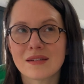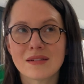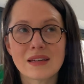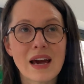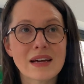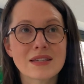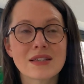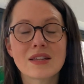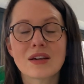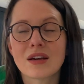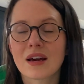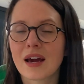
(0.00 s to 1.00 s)
yes,
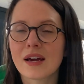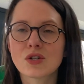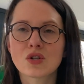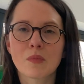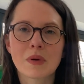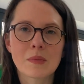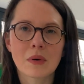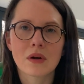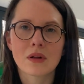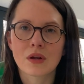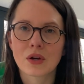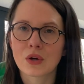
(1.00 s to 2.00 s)
the occasional
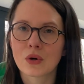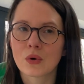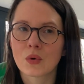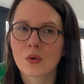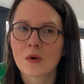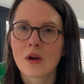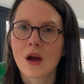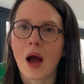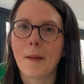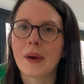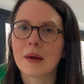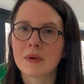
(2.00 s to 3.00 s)
people who
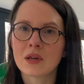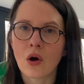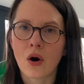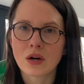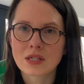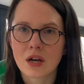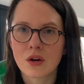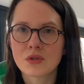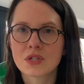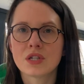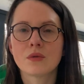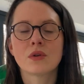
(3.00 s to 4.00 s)
are maybe not as close
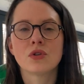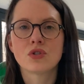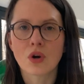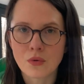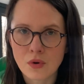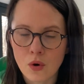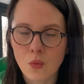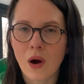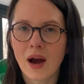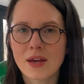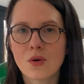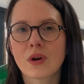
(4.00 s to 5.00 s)
to you and don't know
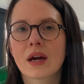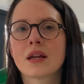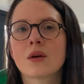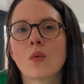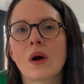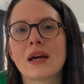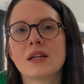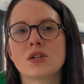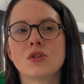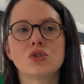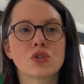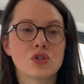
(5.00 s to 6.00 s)
why you're gaining weight
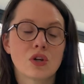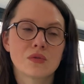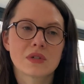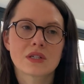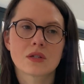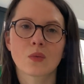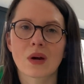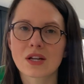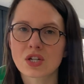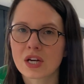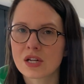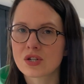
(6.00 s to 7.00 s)
and just notice the weight
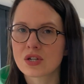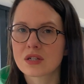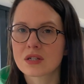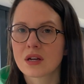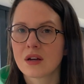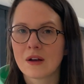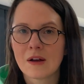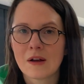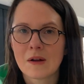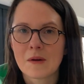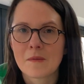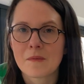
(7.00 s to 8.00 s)
changes,
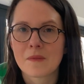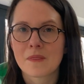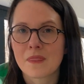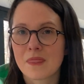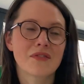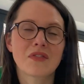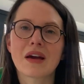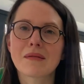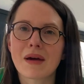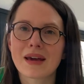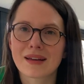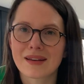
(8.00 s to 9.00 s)
if they
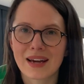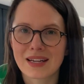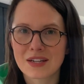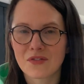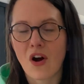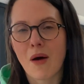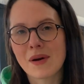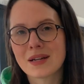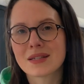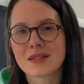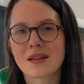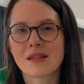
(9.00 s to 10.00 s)
make negative
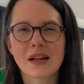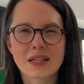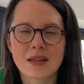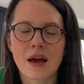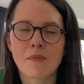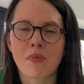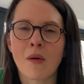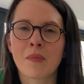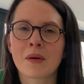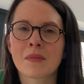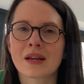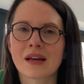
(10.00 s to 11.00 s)
comments, then that's their
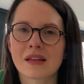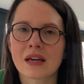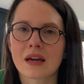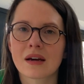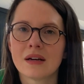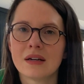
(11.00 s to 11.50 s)
problem. And I think,